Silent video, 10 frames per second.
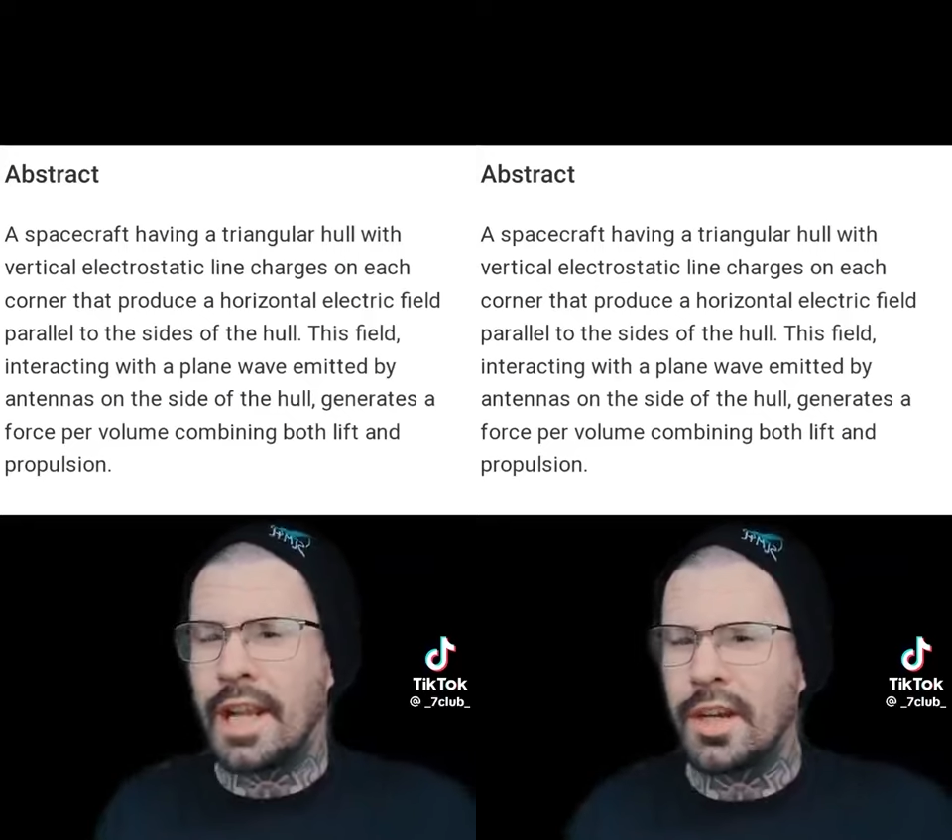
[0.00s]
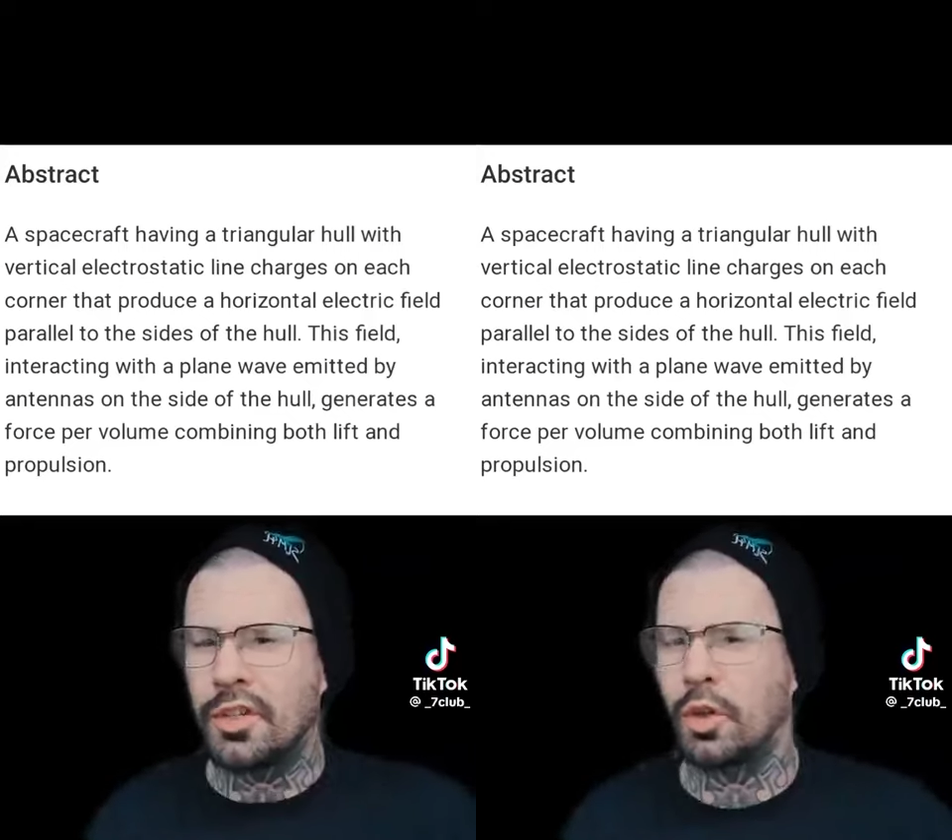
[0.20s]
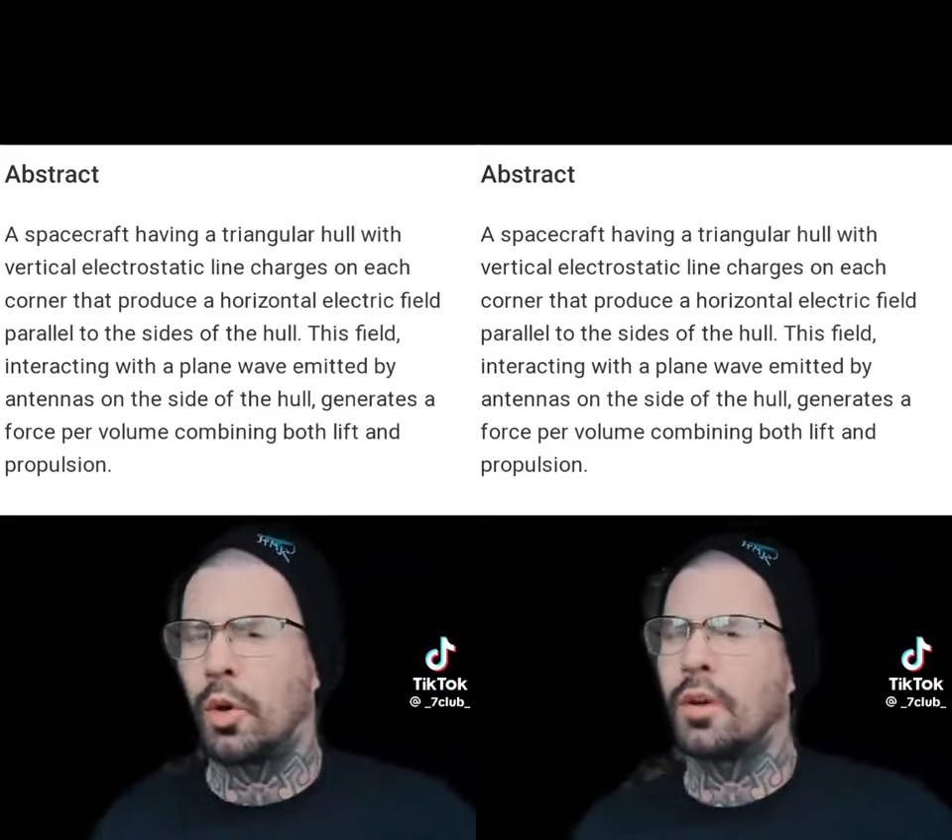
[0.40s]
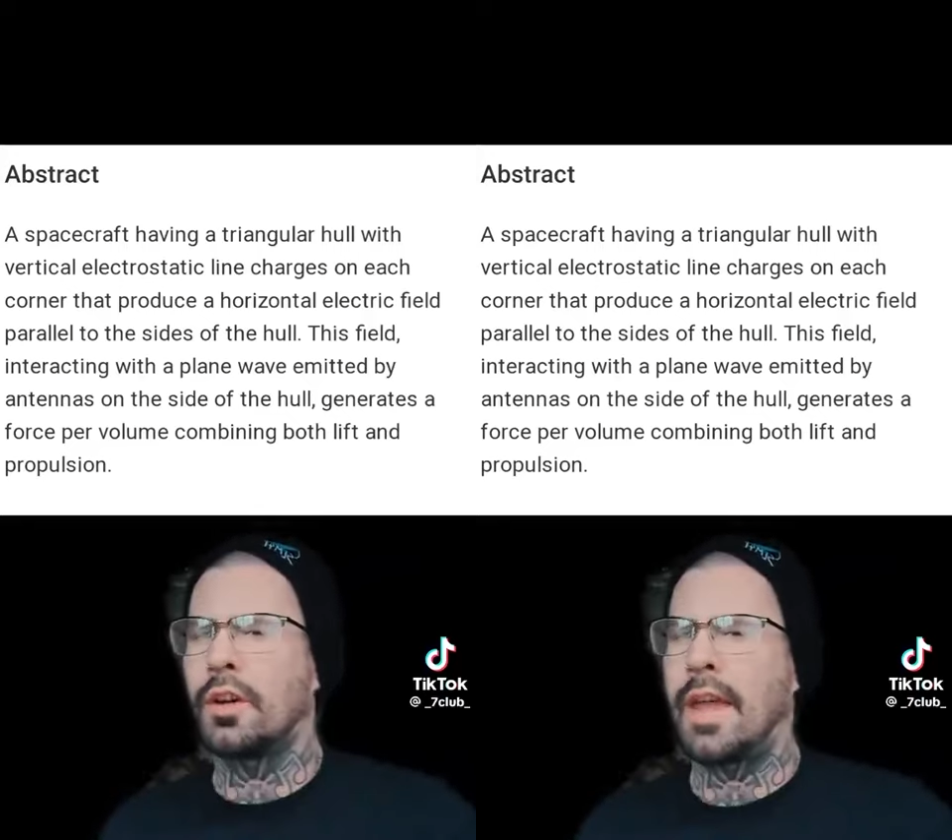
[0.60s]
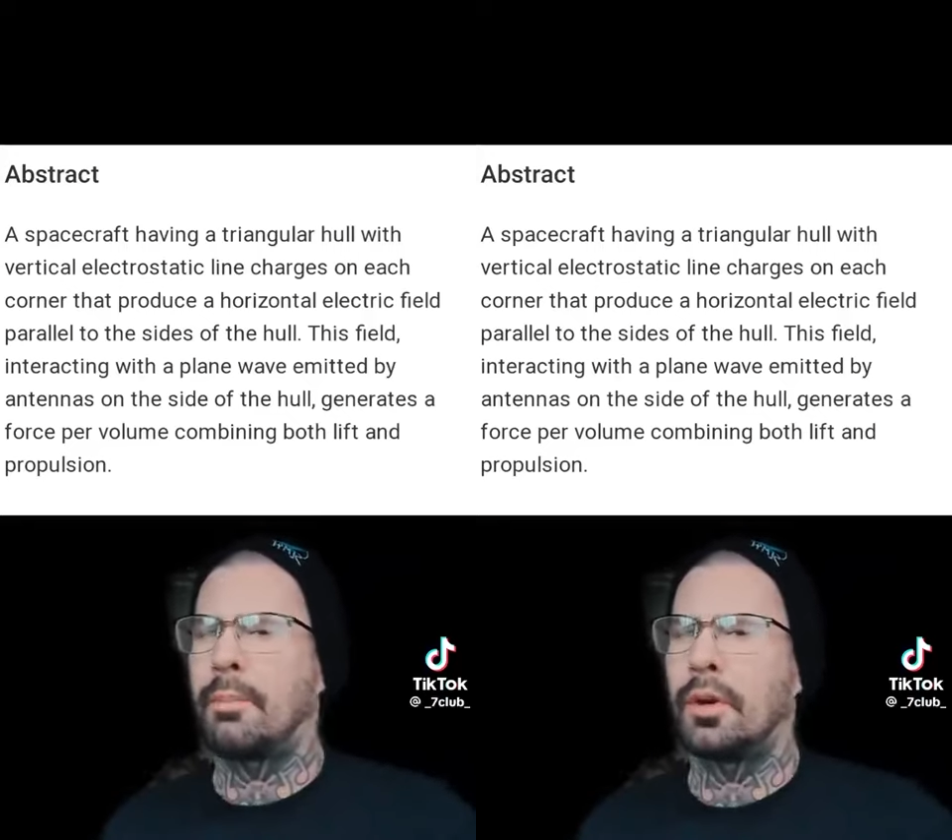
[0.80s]
on each
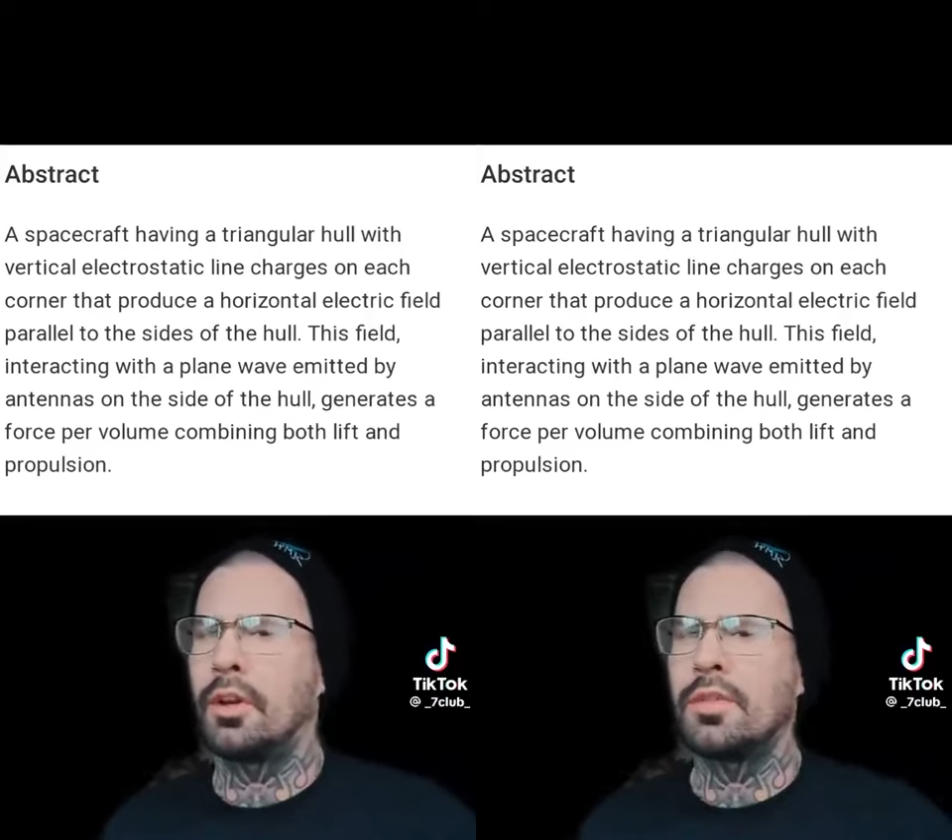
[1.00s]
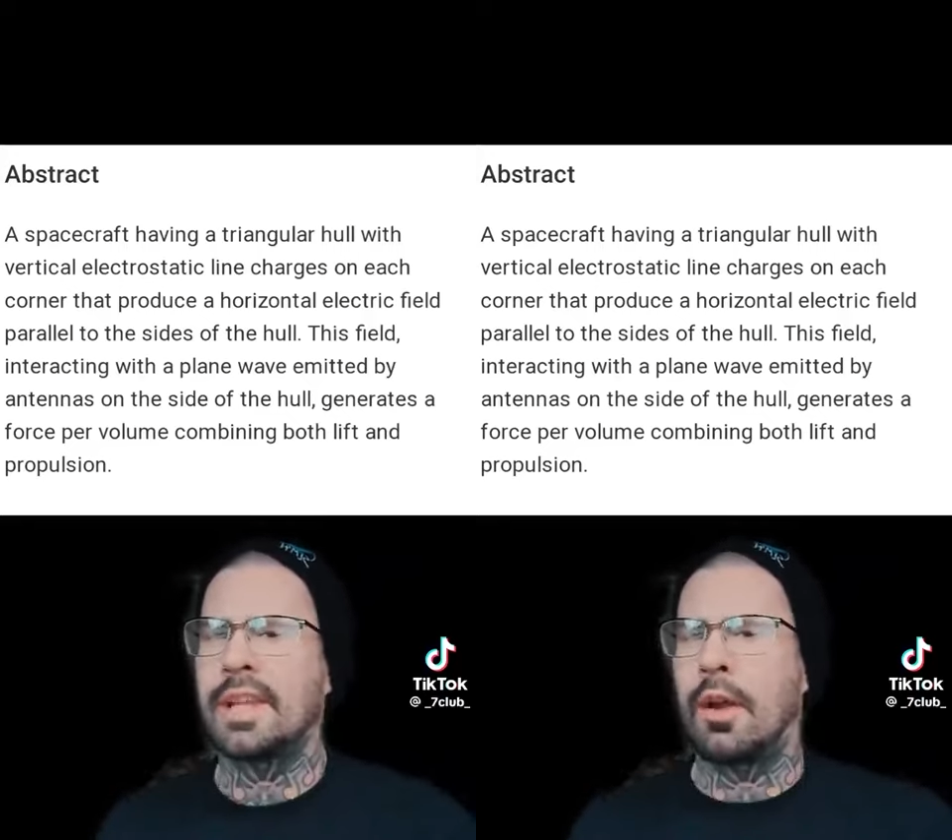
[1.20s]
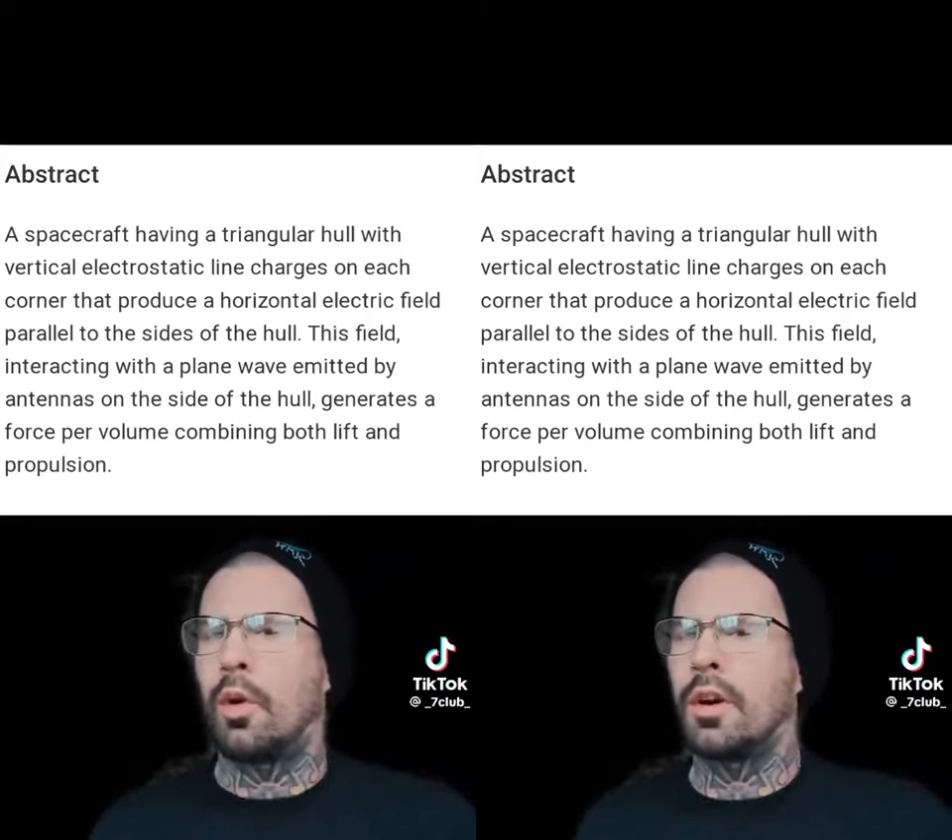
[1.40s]
corner that produce a